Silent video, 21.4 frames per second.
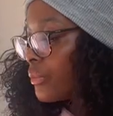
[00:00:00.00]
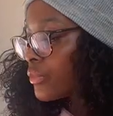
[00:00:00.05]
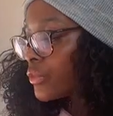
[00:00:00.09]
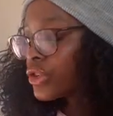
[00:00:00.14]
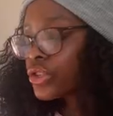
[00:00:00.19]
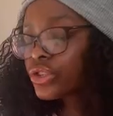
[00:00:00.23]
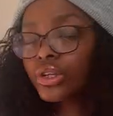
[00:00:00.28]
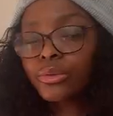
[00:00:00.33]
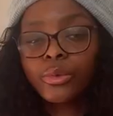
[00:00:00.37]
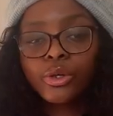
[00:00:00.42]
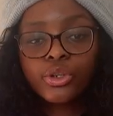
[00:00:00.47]

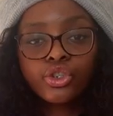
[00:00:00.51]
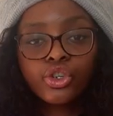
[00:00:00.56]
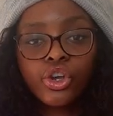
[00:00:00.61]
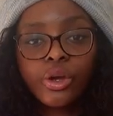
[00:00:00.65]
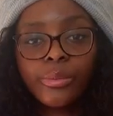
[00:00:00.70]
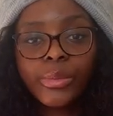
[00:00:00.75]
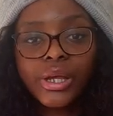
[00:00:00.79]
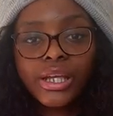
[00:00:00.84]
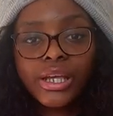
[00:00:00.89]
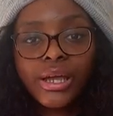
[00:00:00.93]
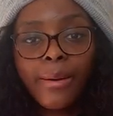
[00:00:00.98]
So make sure you're
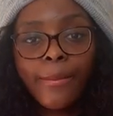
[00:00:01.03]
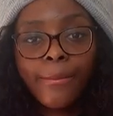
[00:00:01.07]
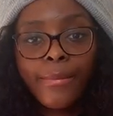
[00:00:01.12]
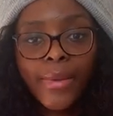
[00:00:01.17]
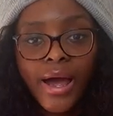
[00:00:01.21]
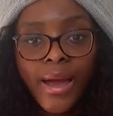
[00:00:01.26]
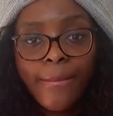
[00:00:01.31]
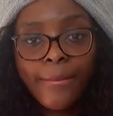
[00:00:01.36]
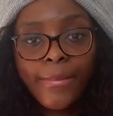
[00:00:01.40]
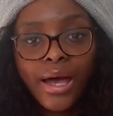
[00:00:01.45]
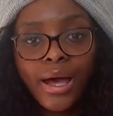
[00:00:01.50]
making
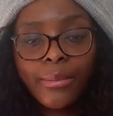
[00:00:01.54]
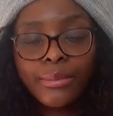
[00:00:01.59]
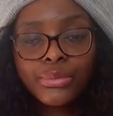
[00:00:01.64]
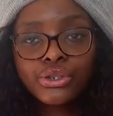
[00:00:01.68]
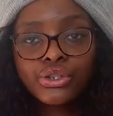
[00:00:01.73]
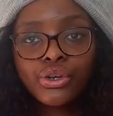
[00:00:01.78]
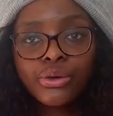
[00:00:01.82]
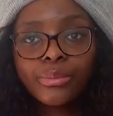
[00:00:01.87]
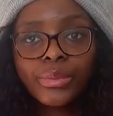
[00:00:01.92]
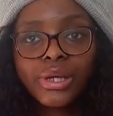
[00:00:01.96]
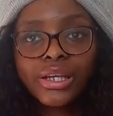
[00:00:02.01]
mind
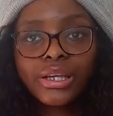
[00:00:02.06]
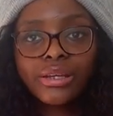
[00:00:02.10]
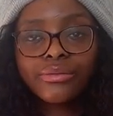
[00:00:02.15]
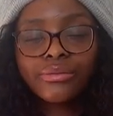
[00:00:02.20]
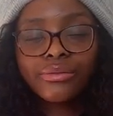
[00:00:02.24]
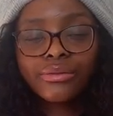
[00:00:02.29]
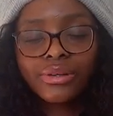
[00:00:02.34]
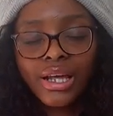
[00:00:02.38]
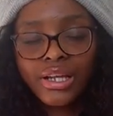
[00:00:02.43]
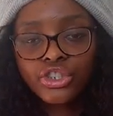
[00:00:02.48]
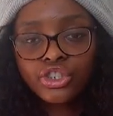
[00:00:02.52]
maps, you're making
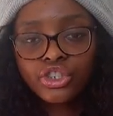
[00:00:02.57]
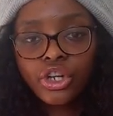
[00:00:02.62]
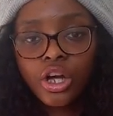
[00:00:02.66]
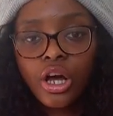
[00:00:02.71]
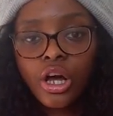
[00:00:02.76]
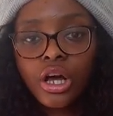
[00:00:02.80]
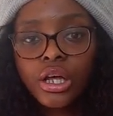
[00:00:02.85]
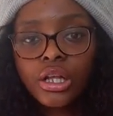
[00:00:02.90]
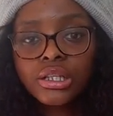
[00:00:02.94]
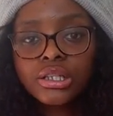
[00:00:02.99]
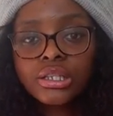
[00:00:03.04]

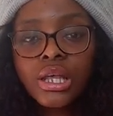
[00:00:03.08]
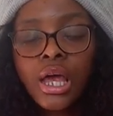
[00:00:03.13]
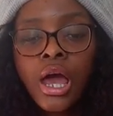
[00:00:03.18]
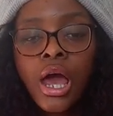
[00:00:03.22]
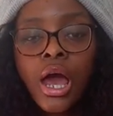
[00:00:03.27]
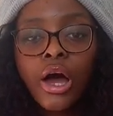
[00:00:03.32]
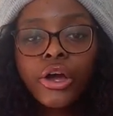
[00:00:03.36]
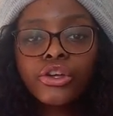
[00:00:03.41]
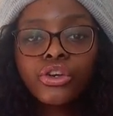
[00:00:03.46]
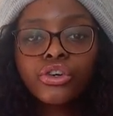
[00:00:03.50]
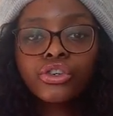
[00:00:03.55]
flashcards,
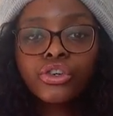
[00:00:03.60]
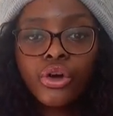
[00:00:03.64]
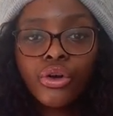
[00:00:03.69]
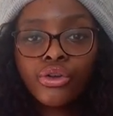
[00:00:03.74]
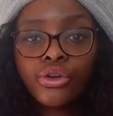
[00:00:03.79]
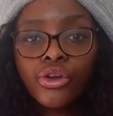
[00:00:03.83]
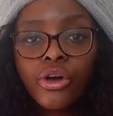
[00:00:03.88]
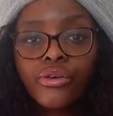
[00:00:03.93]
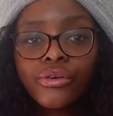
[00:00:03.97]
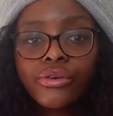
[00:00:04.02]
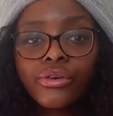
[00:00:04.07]
and you're
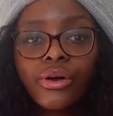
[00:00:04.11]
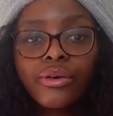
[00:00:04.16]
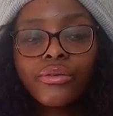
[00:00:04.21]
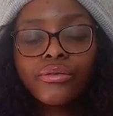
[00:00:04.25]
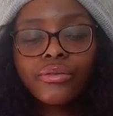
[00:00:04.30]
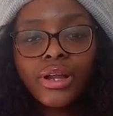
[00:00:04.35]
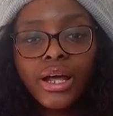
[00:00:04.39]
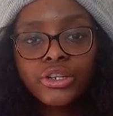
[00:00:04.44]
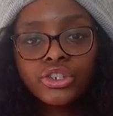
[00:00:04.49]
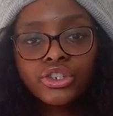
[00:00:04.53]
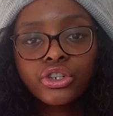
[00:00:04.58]
going over your
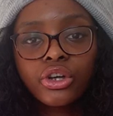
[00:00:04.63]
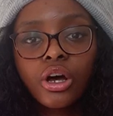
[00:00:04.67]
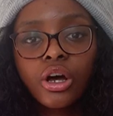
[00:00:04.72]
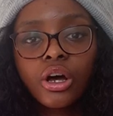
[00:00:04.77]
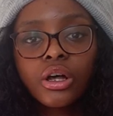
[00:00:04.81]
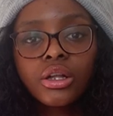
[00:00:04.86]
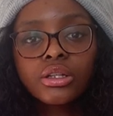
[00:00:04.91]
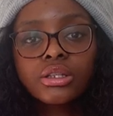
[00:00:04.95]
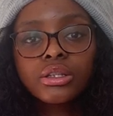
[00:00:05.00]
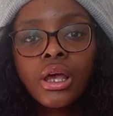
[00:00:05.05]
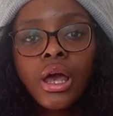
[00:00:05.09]

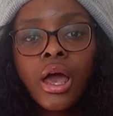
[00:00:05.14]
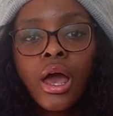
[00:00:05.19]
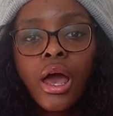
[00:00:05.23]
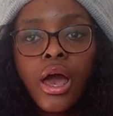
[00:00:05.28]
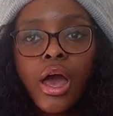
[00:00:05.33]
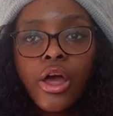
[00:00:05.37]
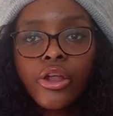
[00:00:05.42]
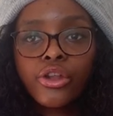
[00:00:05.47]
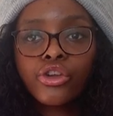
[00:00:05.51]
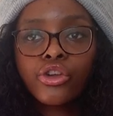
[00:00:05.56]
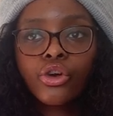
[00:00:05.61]
flashcards,
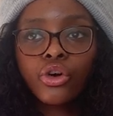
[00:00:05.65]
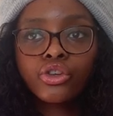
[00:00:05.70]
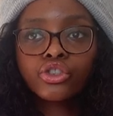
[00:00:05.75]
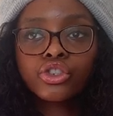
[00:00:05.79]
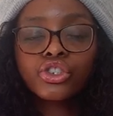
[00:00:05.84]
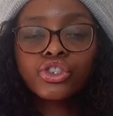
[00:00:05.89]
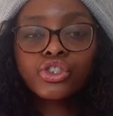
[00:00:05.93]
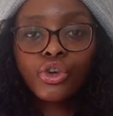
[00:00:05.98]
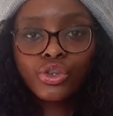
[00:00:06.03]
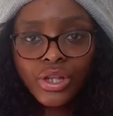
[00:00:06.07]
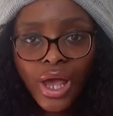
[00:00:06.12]
and you're
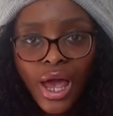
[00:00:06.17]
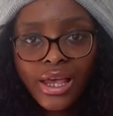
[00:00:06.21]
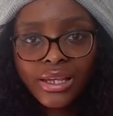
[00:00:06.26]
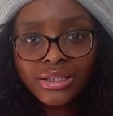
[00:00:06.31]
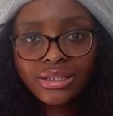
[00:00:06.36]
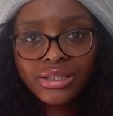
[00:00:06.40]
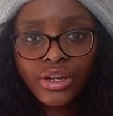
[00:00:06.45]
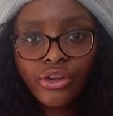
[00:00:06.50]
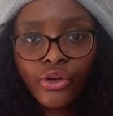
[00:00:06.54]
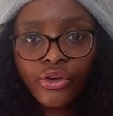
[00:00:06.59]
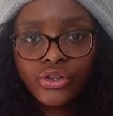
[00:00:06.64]

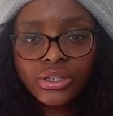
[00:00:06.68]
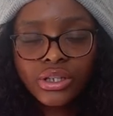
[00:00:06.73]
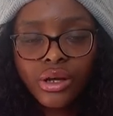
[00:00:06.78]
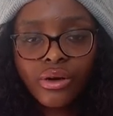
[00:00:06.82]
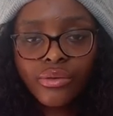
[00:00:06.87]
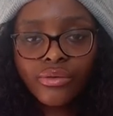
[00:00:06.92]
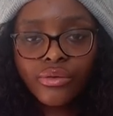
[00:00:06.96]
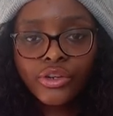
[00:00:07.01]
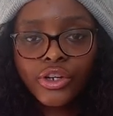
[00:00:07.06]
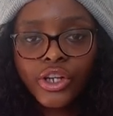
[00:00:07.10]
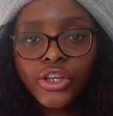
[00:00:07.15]
testing
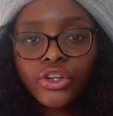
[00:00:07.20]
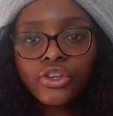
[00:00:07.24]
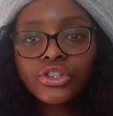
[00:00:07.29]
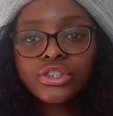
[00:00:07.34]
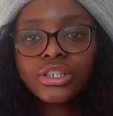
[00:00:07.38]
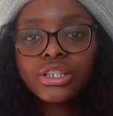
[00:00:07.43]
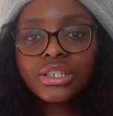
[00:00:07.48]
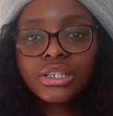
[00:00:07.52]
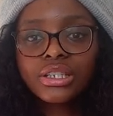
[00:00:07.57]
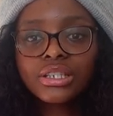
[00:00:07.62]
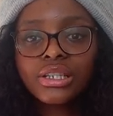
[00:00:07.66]
yourself on it,
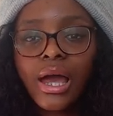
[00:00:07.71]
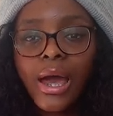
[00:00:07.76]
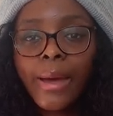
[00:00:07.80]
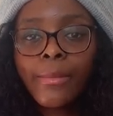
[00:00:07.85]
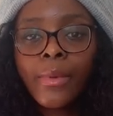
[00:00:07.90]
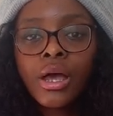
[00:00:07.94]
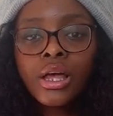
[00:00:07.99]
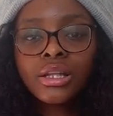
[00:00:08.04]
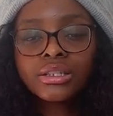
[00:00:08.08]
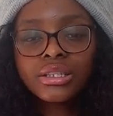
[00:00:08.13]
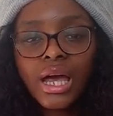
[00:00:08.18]
because this is now
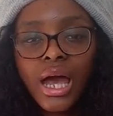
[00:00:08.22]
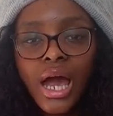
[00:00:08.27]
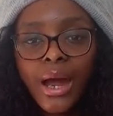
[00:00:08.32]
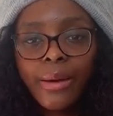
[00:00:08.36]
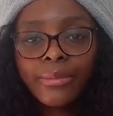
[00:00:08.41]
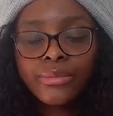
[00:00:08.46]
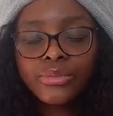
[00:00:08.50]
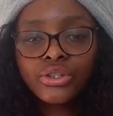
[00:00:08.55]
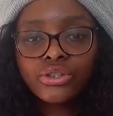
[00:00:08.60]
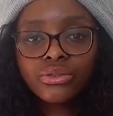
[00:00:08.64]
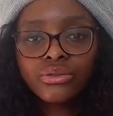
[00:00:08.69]

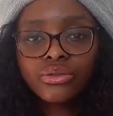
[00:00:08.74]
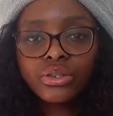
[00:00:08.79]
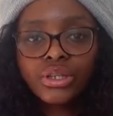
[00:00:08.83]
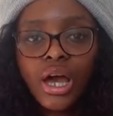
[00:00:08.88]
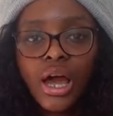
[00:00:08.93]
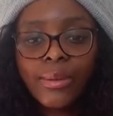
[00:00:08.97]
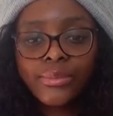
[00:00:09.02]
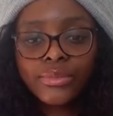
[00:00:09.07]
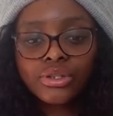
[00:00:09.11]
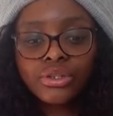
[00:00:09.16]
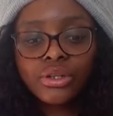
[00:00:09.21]
time
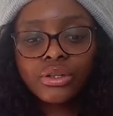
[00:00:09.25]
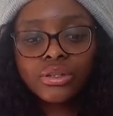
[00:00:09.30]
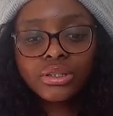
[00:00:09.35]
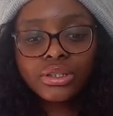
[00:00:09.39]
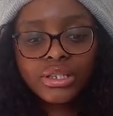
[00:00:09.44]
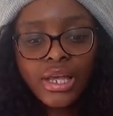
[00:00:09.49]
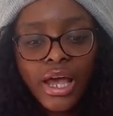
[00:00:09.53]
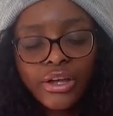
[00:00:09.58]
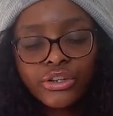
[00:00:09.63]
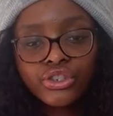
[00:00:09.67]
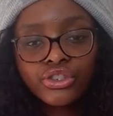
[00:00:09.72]
to
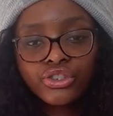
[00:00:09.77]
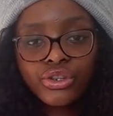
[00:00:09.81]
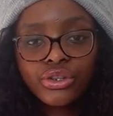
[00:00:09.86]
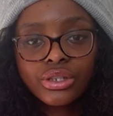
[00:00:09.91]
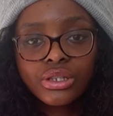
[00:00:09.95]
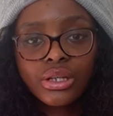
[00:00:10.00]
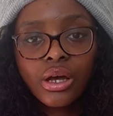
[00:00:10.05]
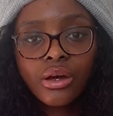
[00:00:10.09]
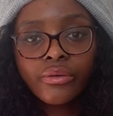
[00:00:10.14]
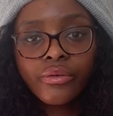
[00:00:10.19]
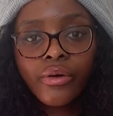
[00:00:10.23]
test
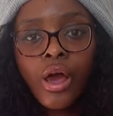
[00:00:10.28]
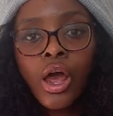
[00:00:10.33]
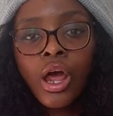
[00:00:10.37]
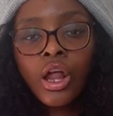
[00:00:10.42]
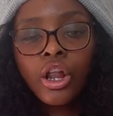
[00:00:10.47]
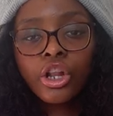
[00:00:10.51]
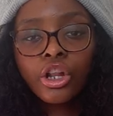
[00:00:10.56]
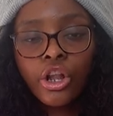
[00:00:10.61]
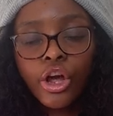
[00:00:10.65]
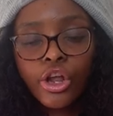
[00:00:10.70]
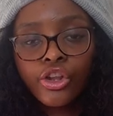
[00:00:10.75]
yourself,
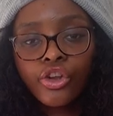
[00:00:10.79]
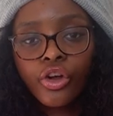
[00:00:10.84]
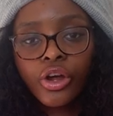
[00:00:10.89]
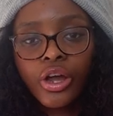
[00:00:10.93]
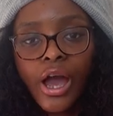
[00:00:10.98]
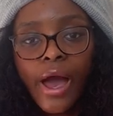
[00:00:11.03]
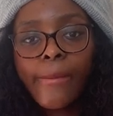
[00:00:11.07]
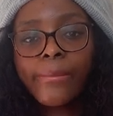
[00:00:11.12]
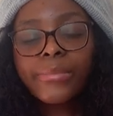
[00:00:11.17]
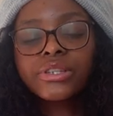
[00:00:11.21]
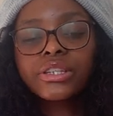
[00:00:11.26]
learn your
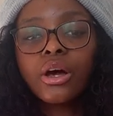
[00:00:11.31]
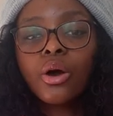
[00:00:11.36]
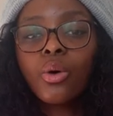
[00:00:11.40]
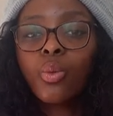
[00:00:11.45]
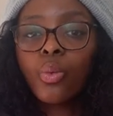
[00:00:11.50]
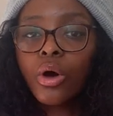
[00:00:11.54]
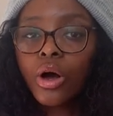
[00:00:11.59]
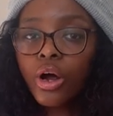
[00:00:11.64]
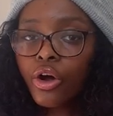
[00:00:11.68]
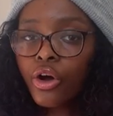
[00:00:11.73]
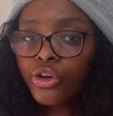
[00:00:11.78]
gaps, and
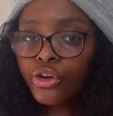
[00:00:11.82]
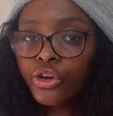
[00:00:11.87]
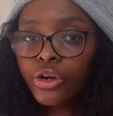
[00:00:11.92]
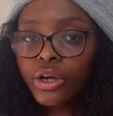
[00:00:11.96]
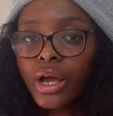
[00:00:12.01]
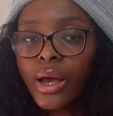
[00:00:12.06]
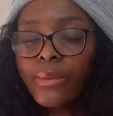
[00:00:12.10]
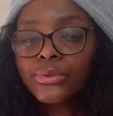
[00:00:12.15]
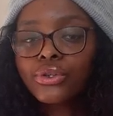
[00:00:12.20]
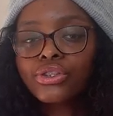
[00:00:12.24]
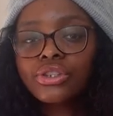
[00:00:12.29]
work on your
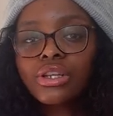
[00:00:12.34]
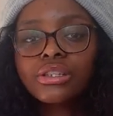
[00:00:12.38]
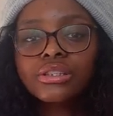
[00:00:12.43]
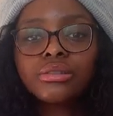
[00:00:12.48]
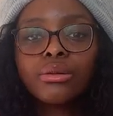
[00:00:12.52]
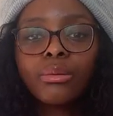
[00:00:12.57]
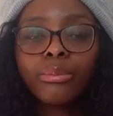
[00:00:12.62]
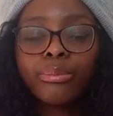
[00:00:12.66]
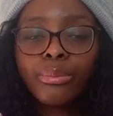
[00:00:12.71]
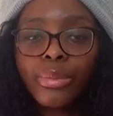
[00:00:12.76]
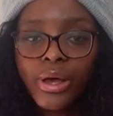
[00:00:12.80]
gaps, because that's
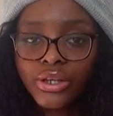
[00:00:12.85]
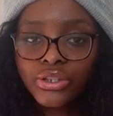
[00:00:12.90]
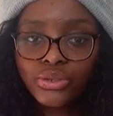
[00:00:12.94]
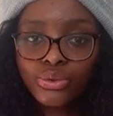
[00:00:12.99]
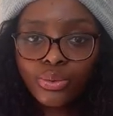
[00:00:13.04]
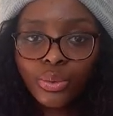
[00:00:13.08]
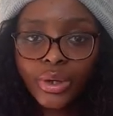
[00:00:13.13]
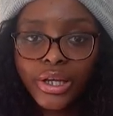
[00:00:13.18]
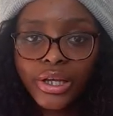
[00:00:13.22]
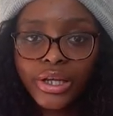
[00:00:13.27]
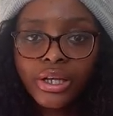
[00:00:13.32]
the
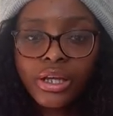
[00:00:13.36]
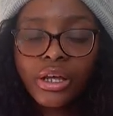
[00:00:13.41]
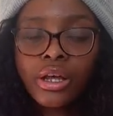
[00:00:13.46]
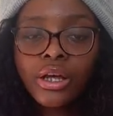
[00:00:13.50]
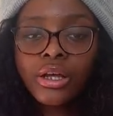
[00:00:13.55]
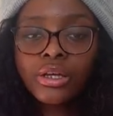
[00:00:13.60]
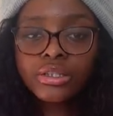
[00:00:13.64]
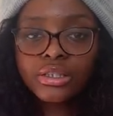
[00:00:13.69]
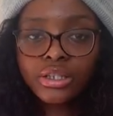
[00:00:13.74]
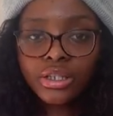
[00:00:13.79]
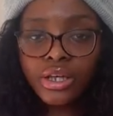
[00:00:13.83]
best way
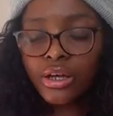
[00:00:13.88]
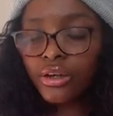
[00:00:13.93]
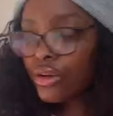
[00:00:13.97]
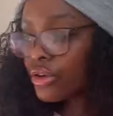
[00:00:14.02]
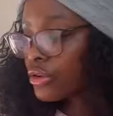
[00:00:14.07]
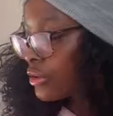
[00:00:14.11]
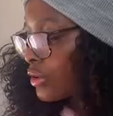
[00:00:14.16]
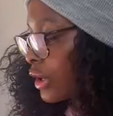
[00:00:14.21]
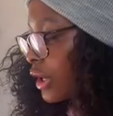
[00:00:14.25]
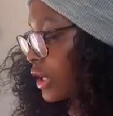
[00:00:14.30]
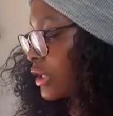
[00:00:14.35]
to get
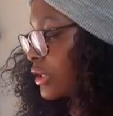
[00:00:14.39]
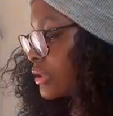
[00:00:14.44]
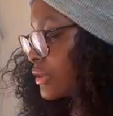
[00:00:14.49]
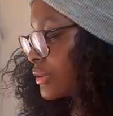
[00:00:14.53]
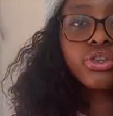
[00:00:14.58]
good grades.